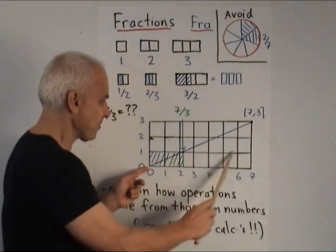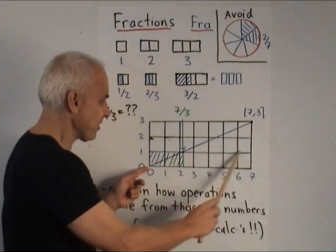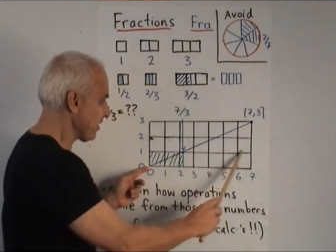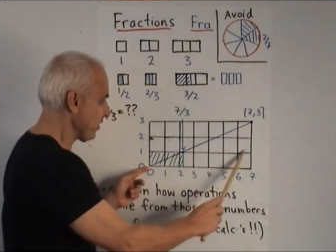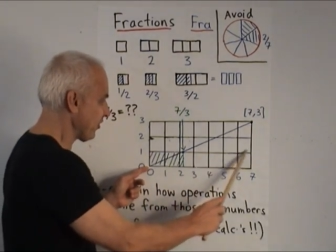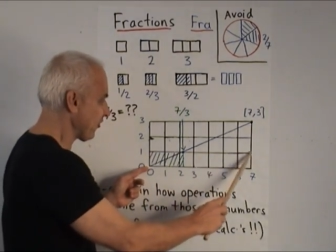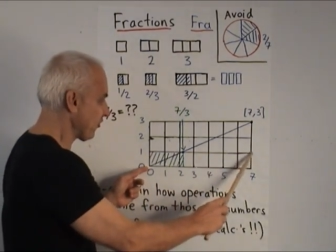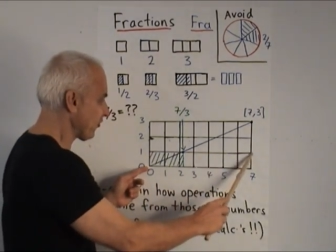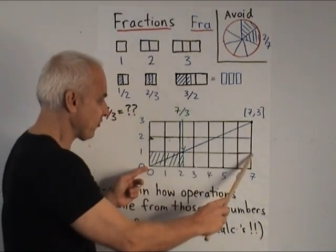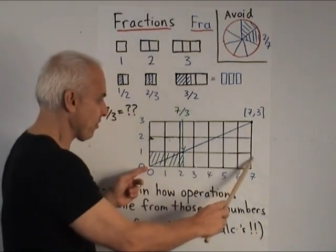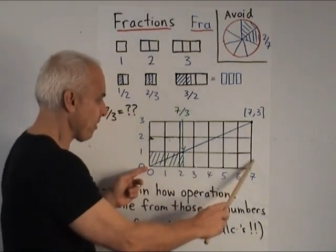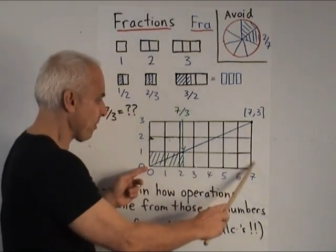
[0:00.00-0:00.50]

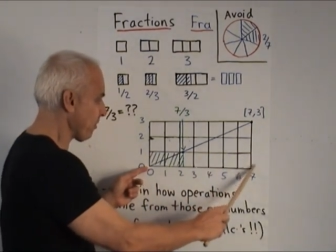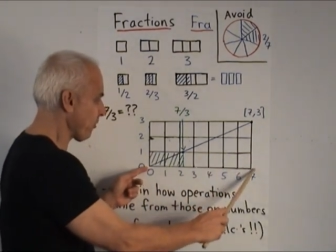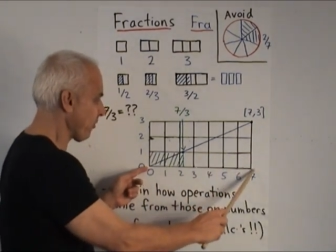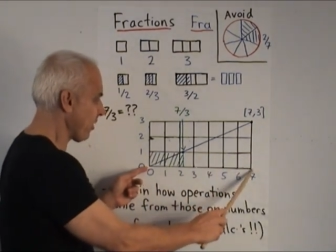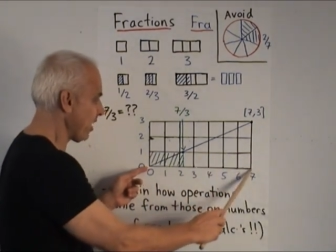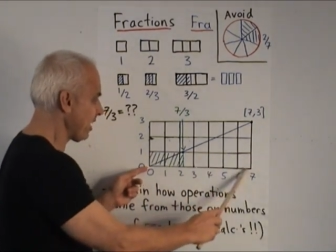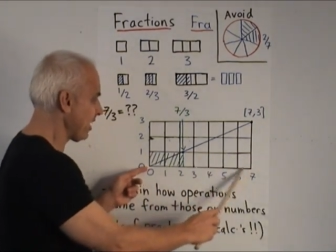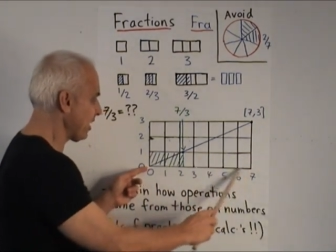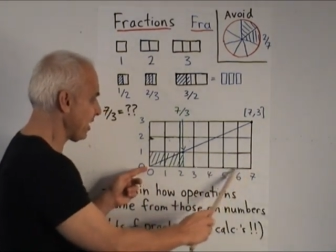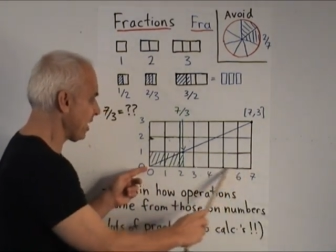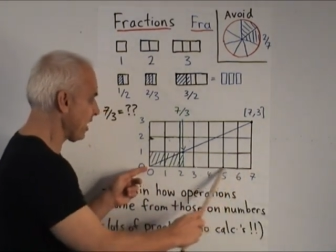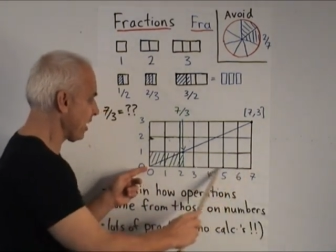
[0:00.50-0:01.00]
This strip
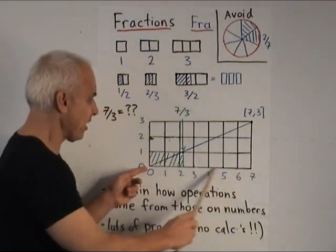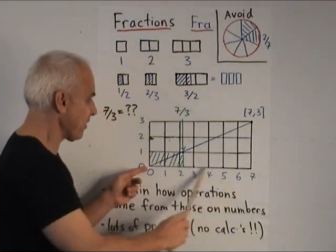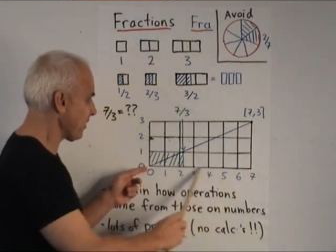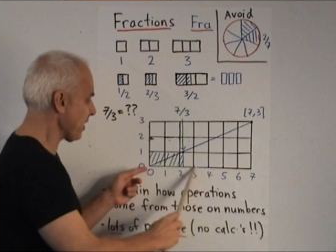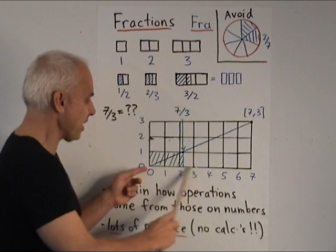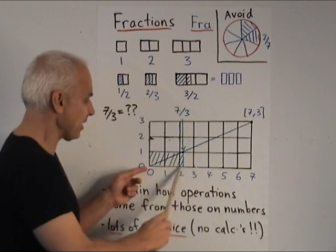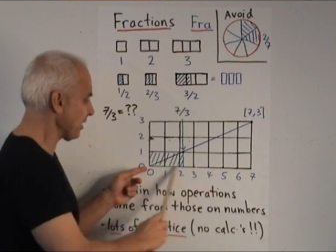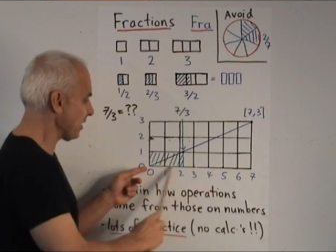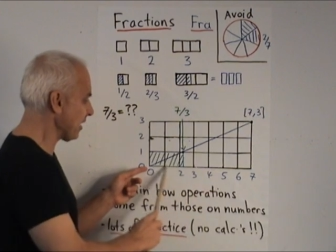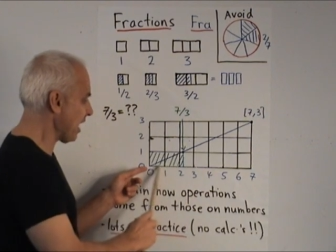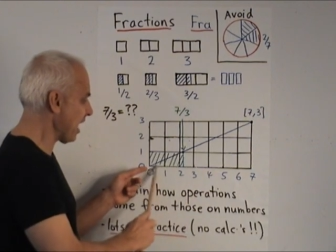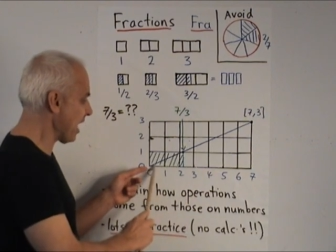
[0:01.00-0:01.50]
right here
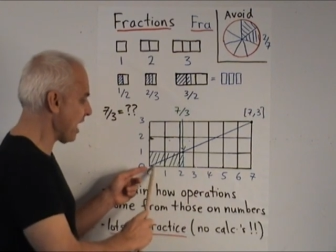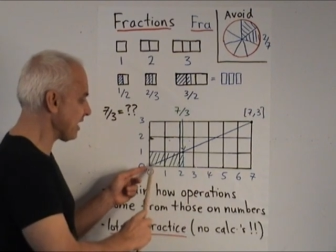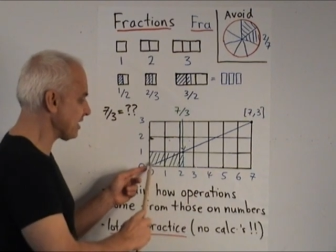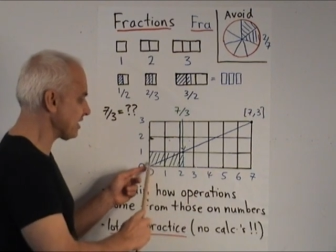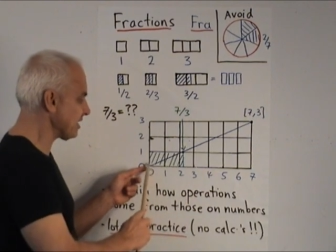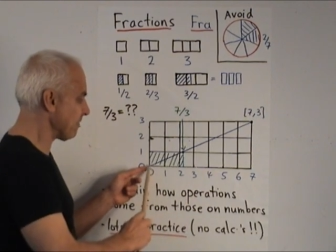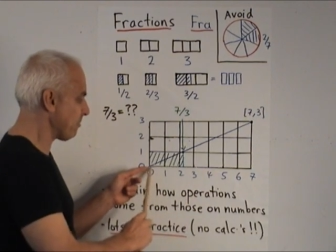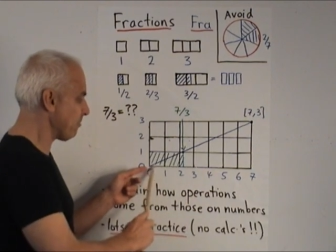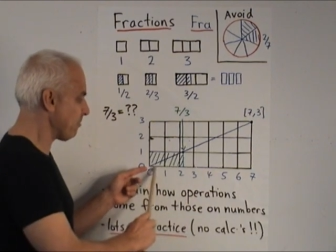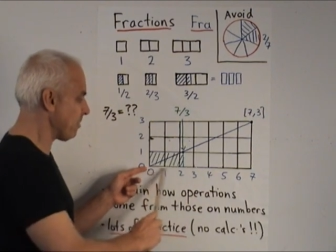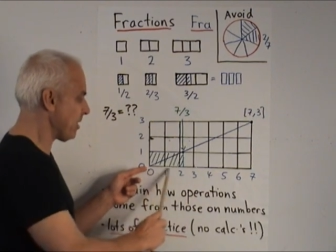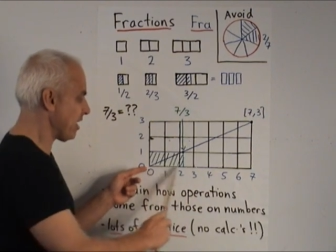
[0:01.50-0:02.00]
that
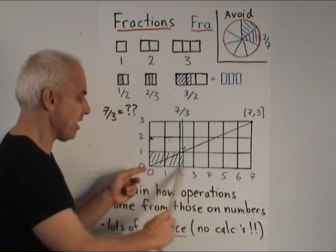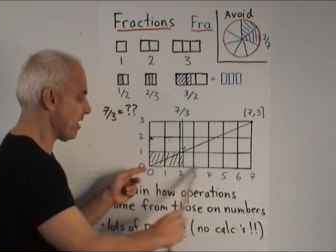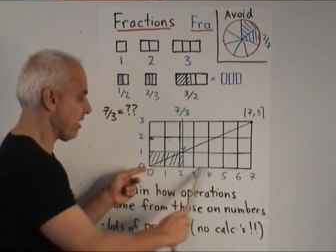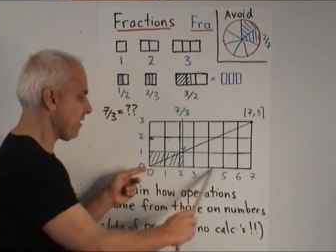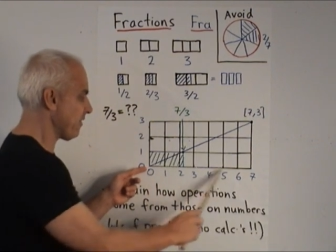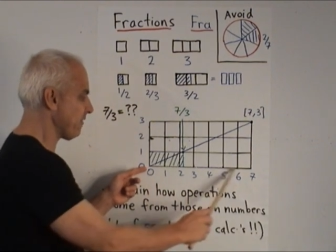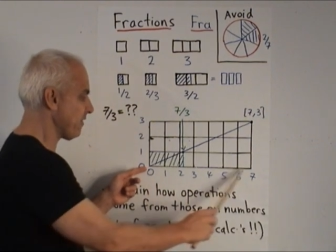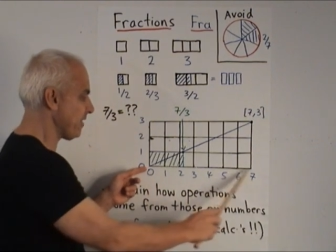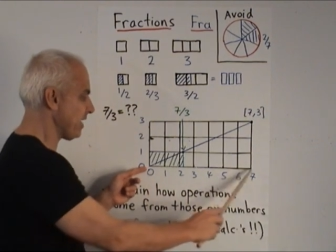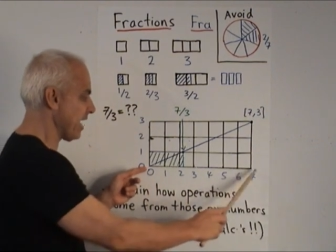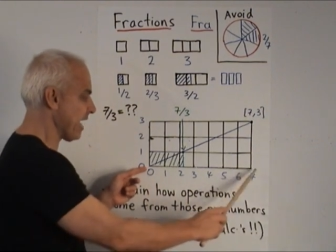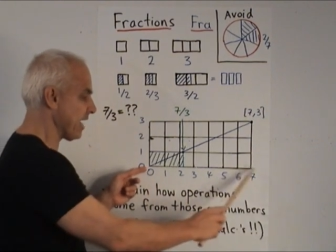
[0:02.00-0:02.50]
lies
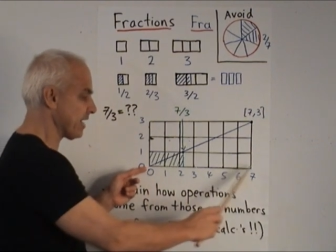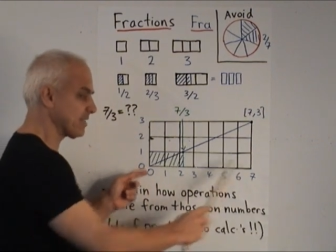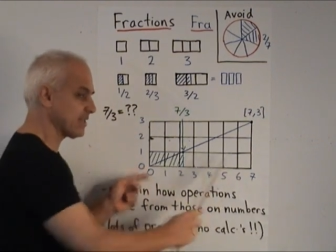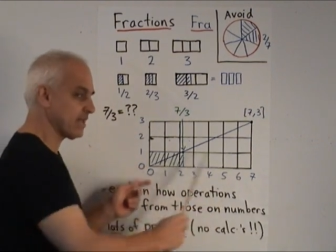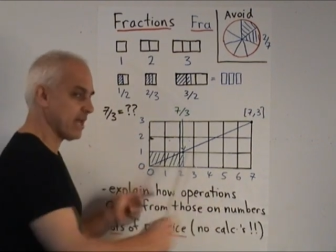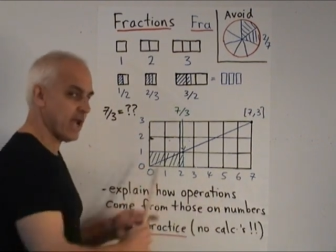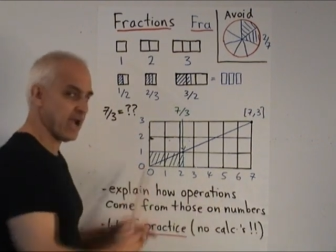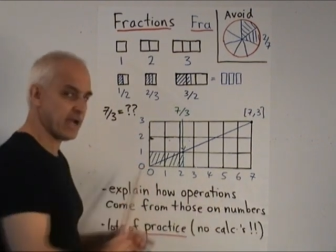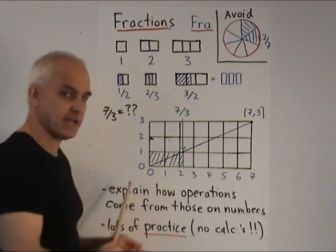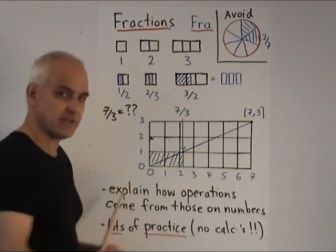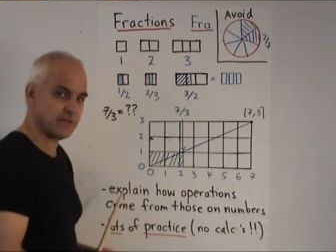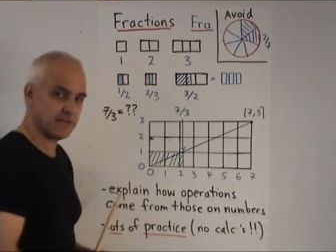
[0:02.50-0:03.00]
above the
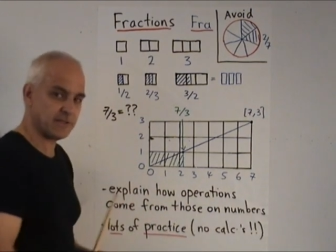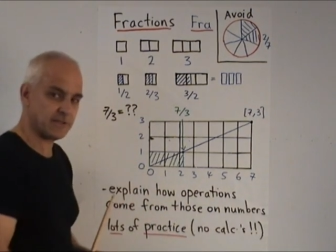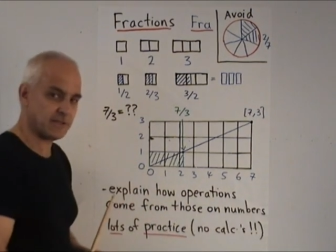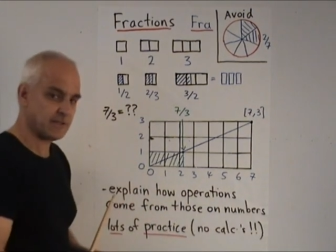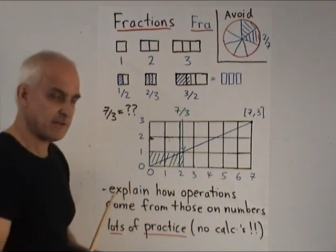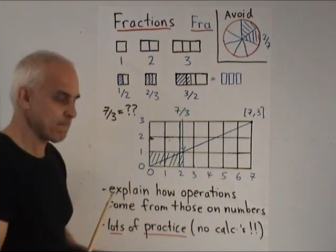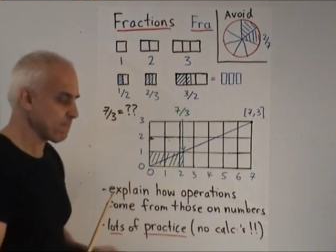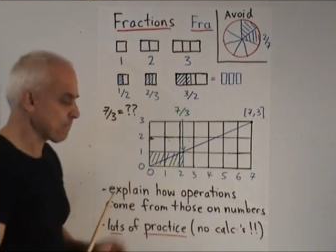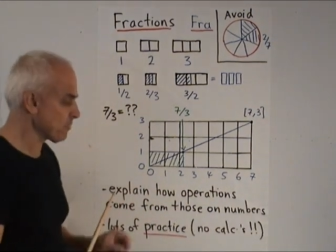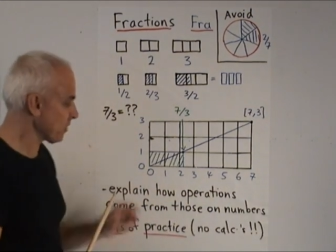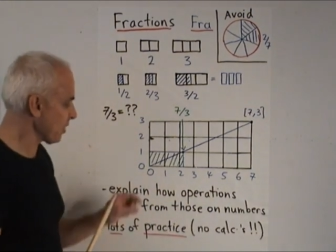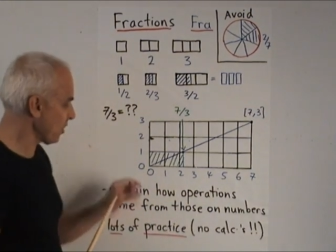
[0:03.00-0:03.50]

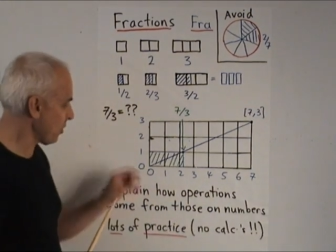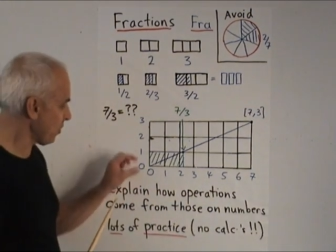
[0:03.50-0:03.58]
x-axis,